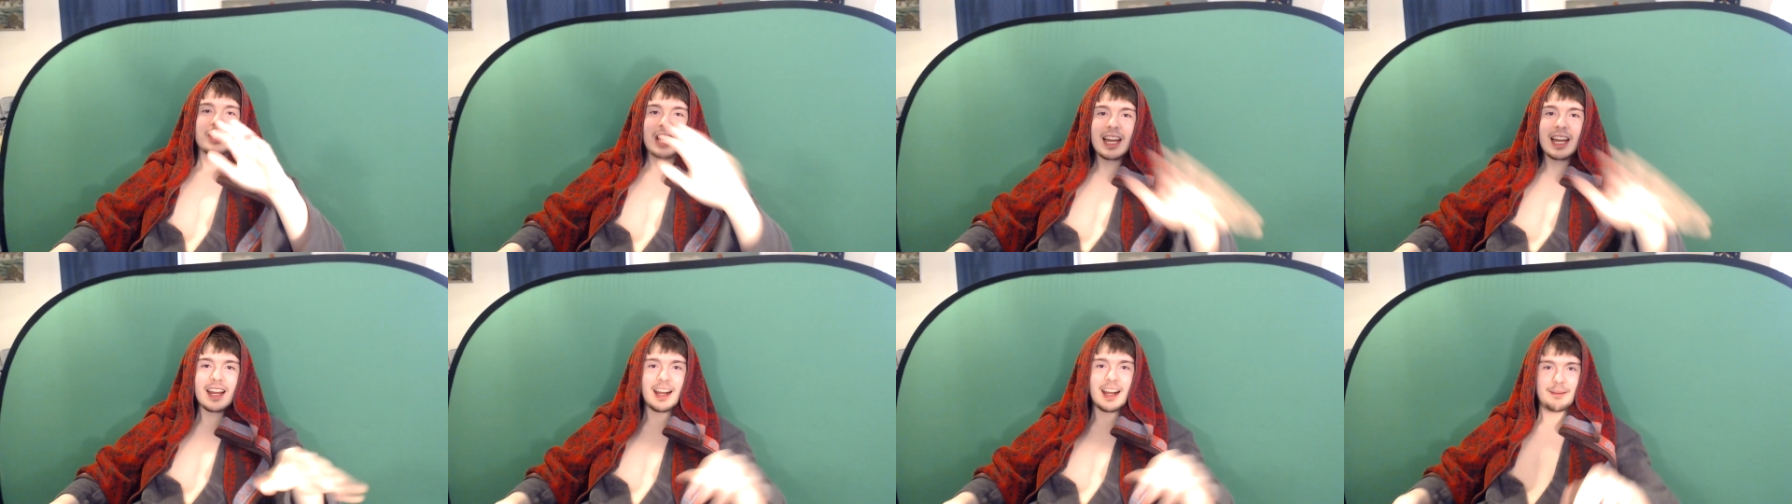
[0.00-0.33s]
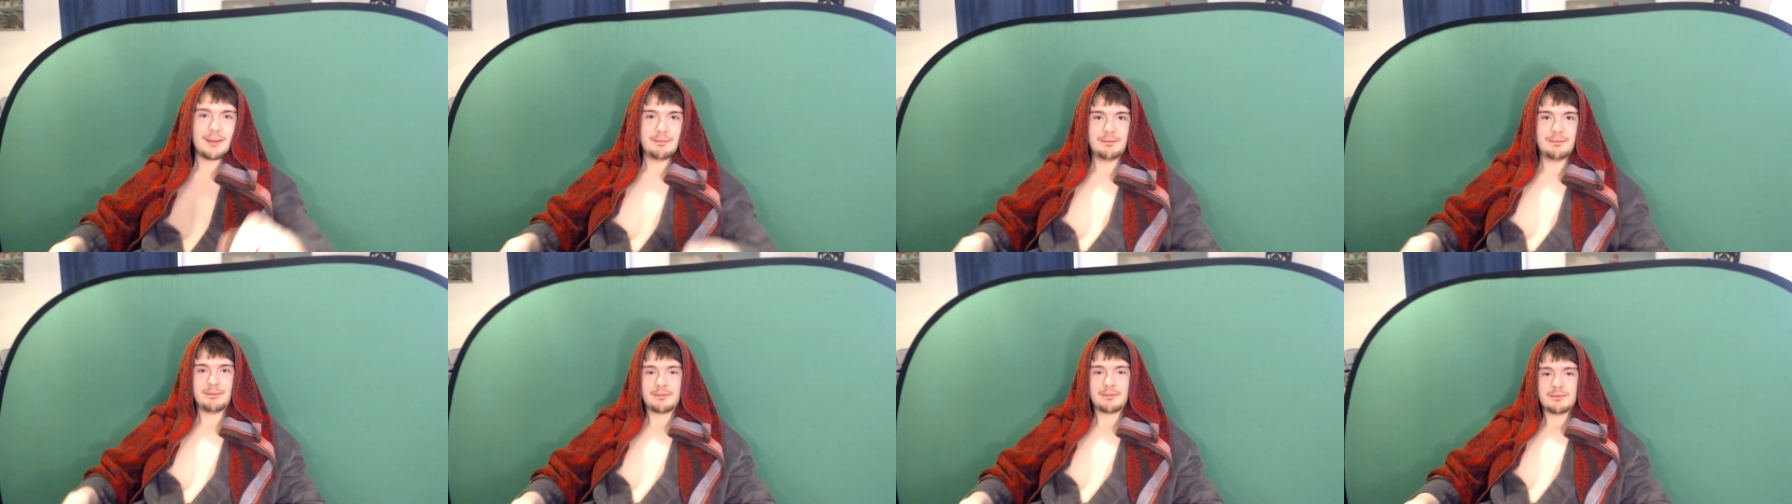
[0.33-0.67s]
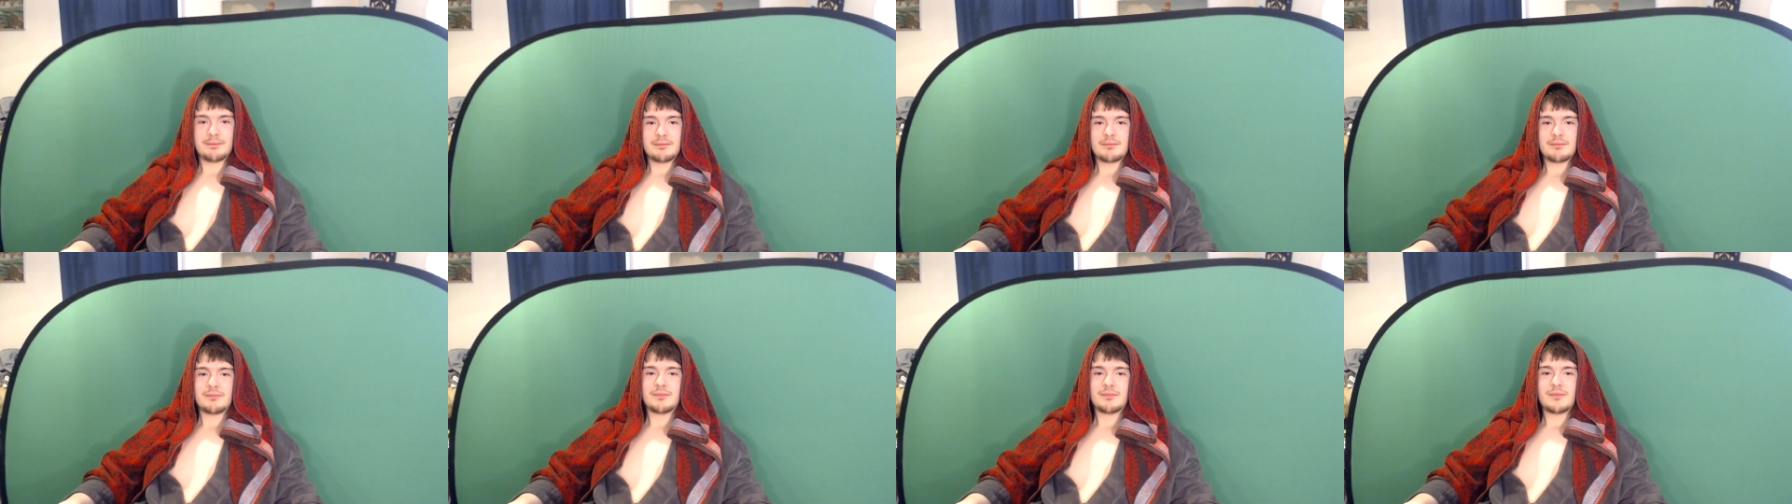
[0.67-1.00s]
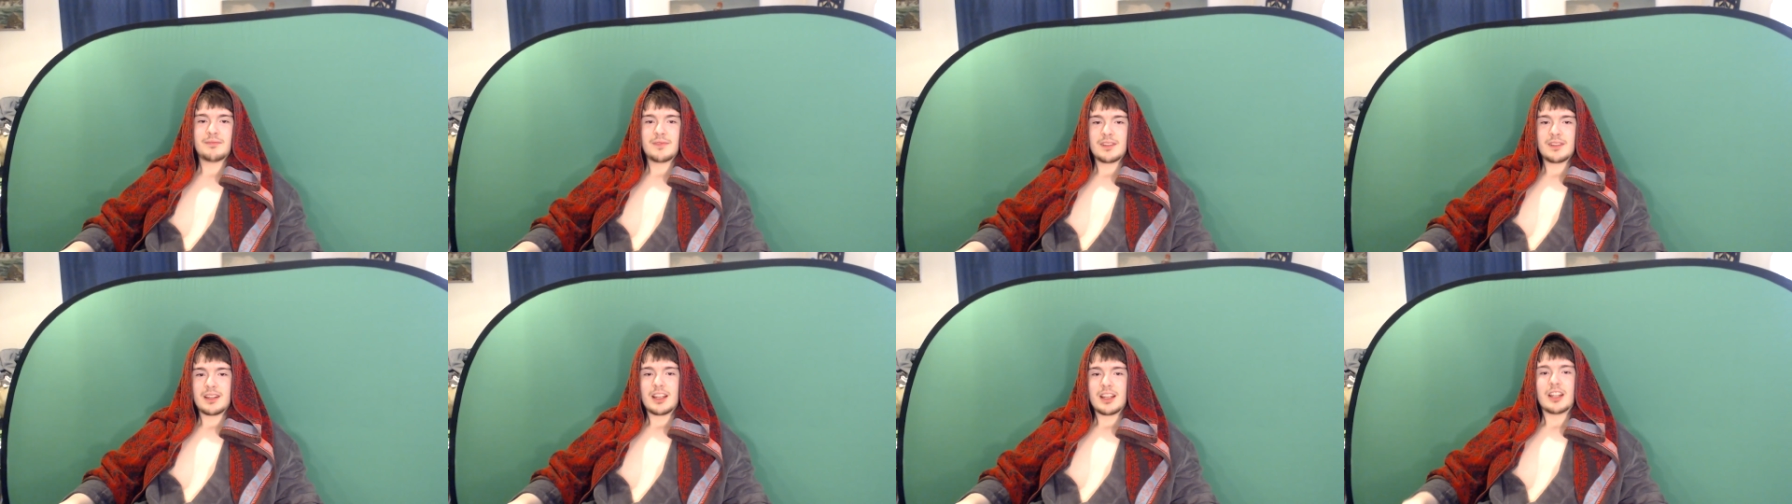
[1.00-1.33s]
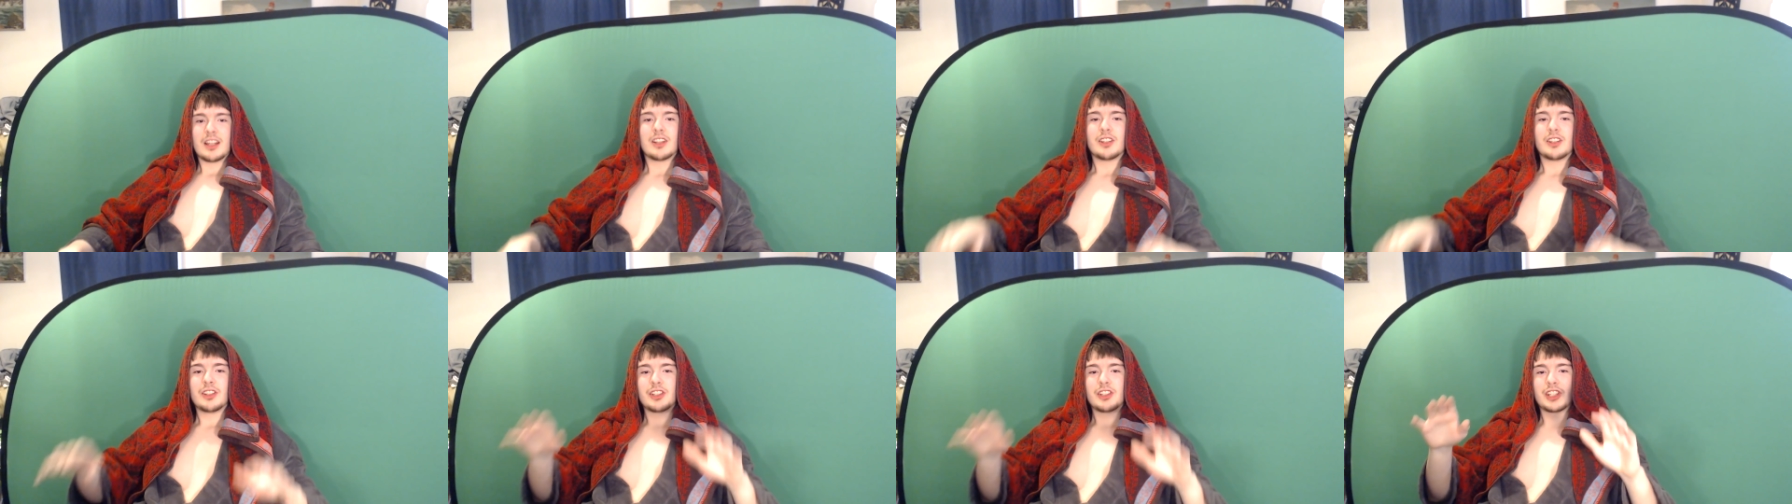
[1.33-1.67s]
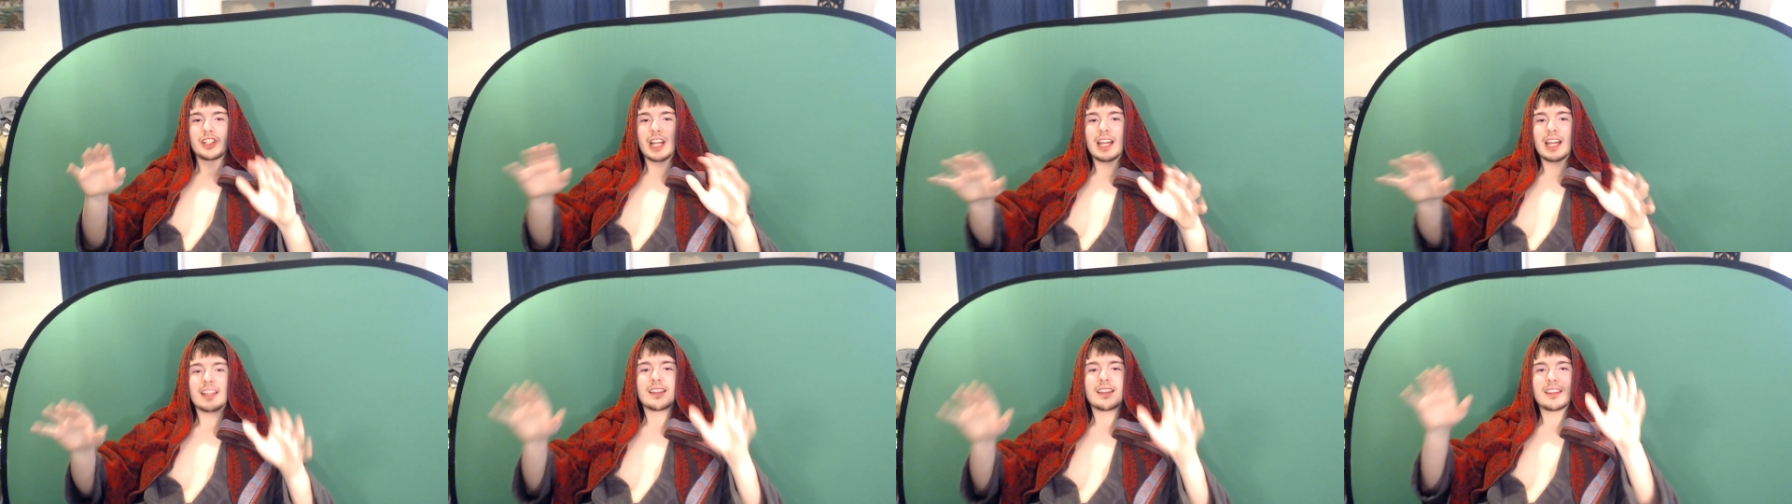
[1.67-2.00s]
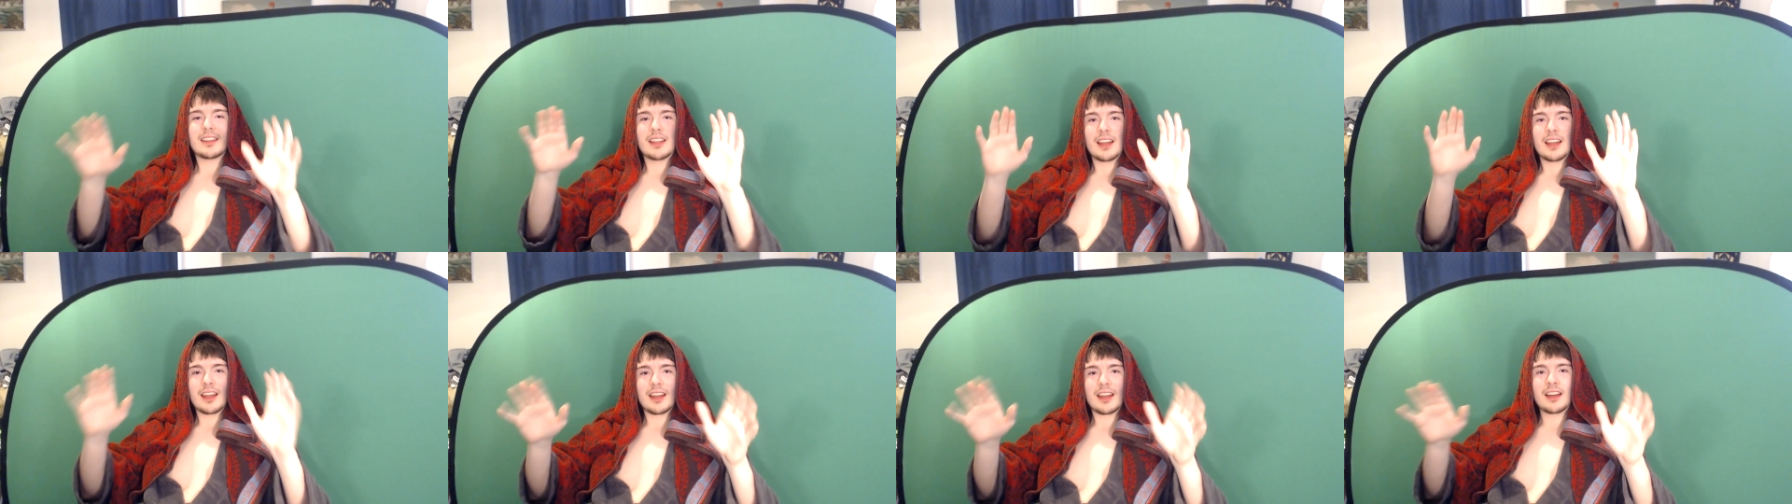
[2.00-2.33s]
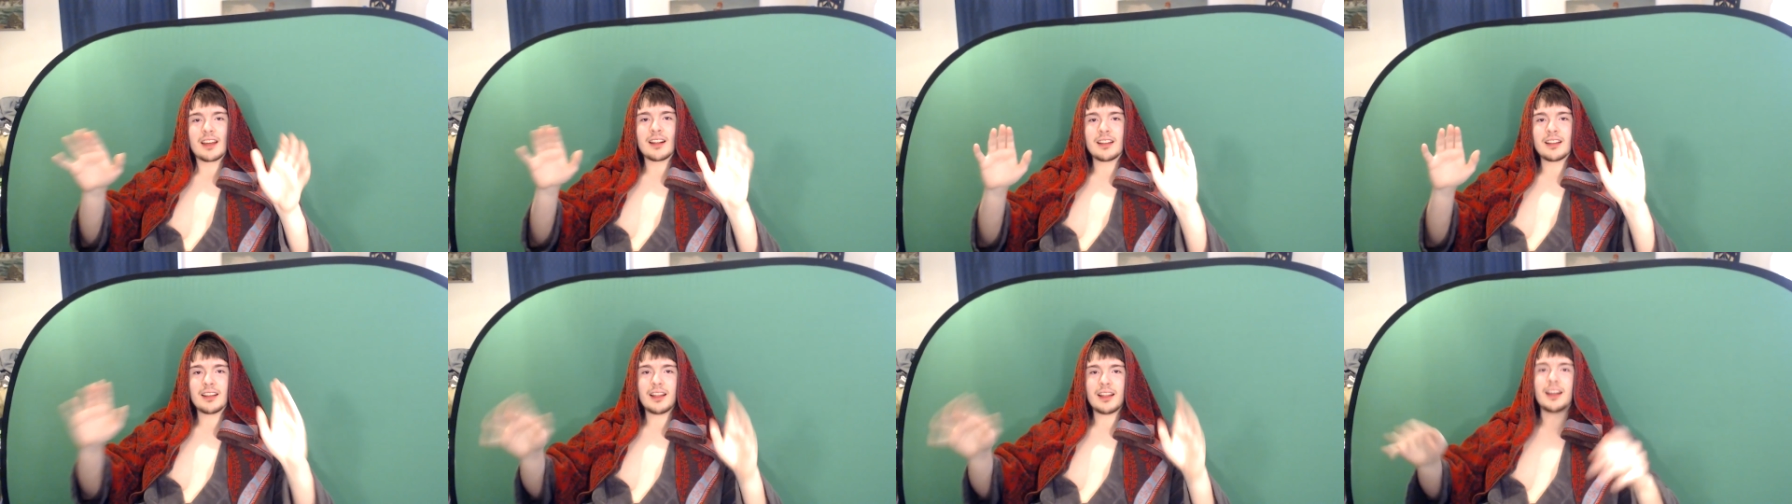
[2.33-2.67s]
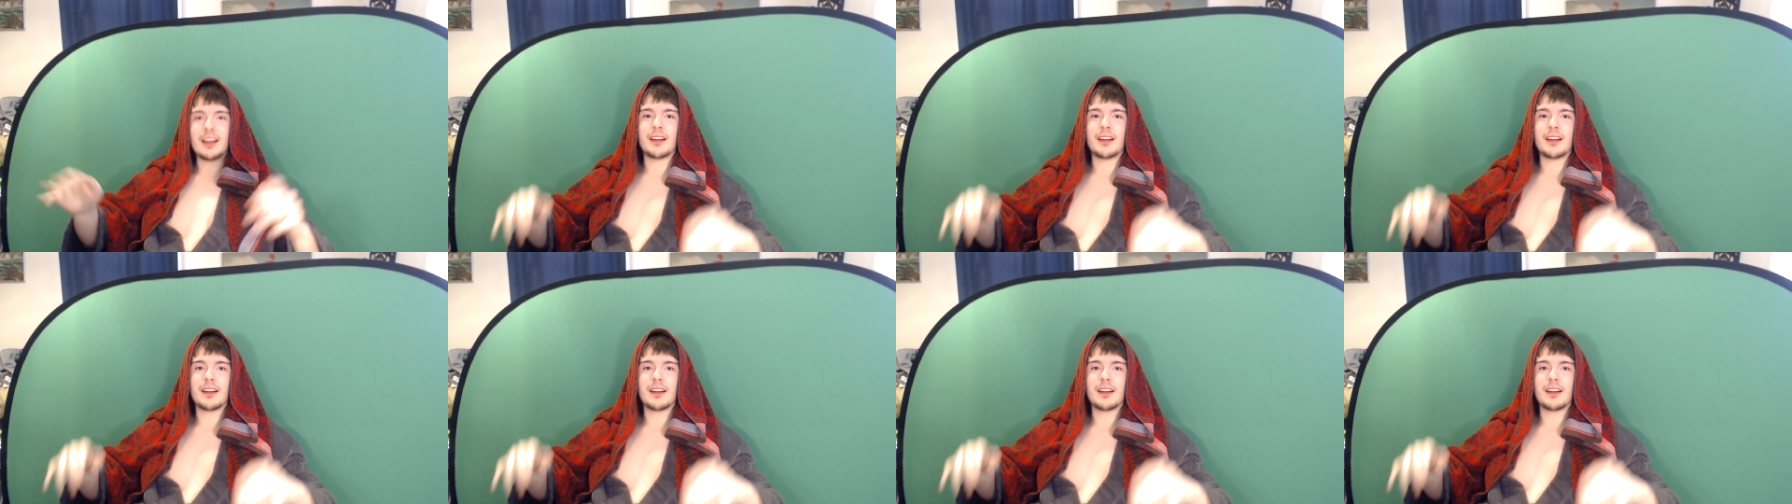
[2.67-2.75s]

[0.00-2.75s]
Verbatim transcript: Shut up. Shut the hell